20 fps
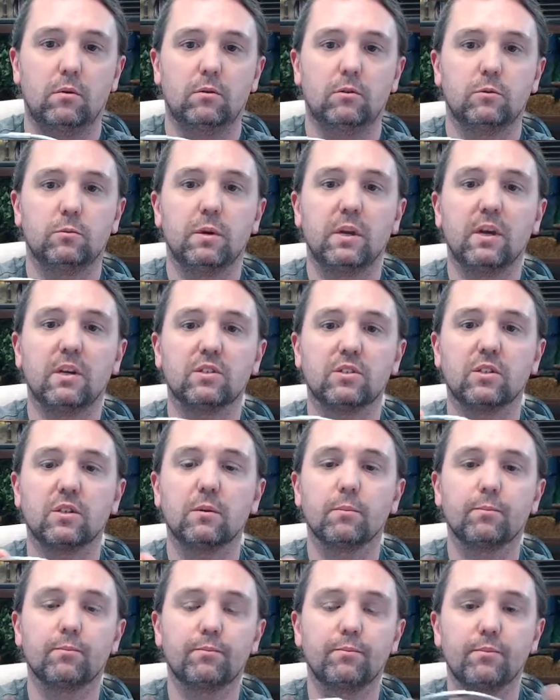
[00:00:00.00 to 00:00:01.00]
because of the
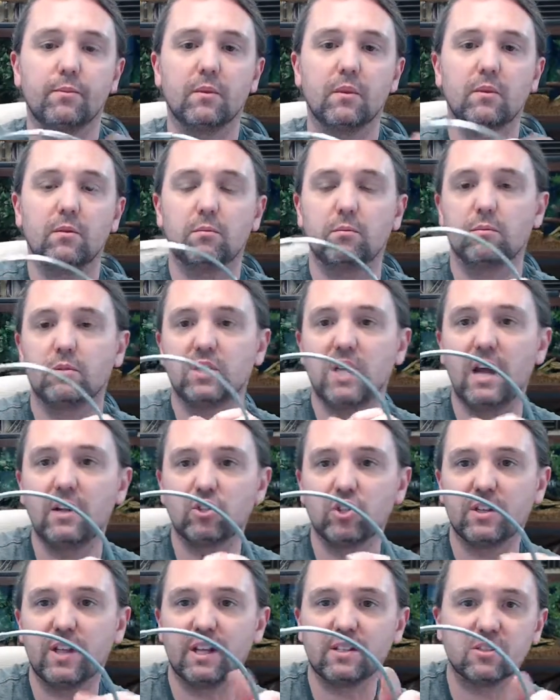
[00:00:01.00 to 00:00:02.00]

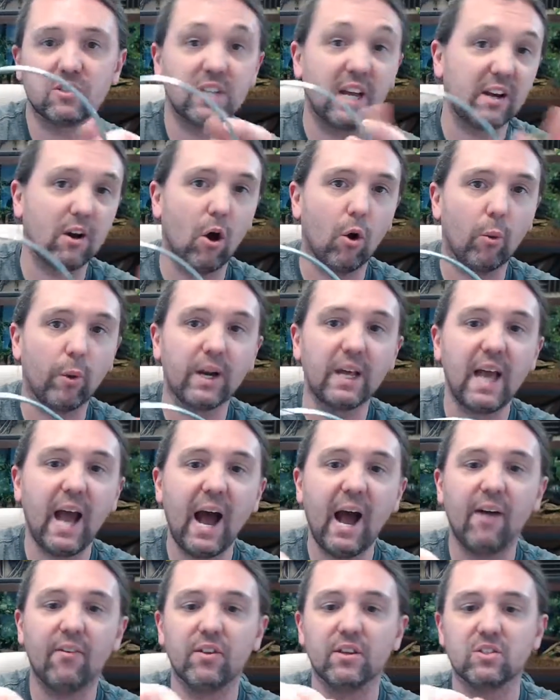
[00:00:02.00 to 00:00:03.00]
tension that's set already
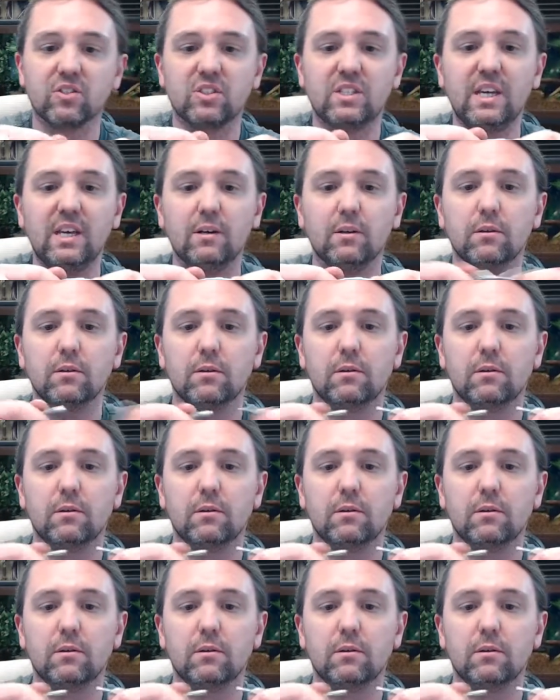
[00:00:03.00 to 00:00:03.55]
on the steel.